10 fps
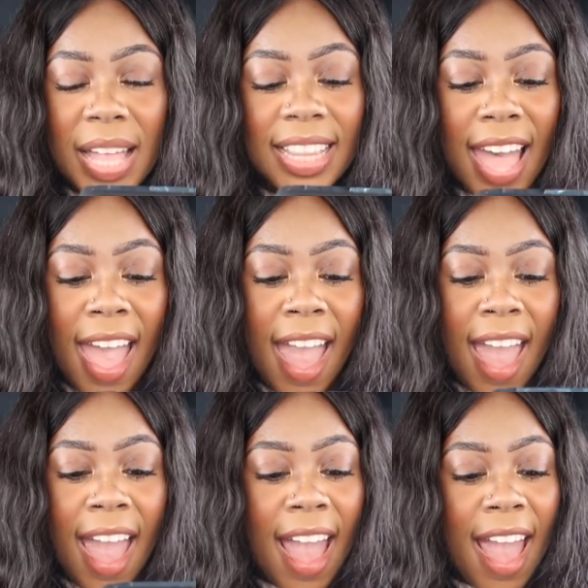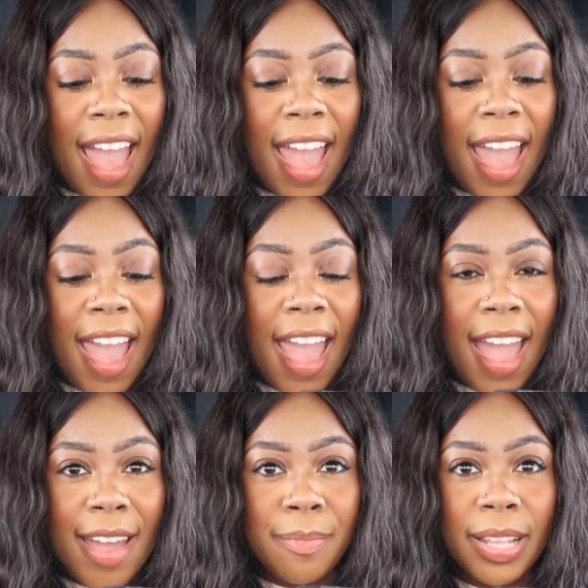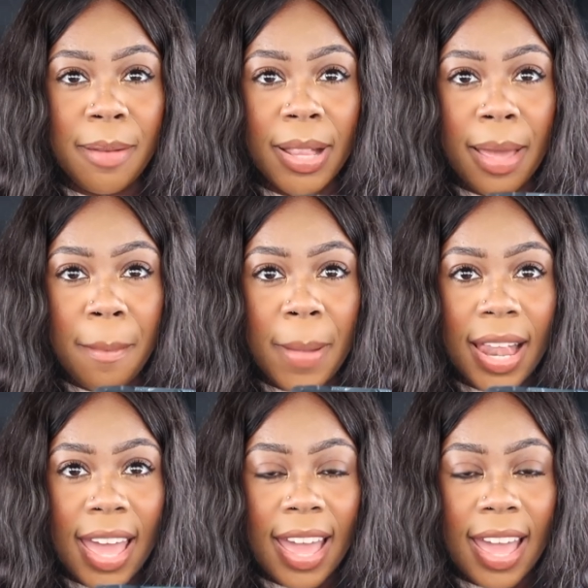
Billie! Billie, Billie, Billie!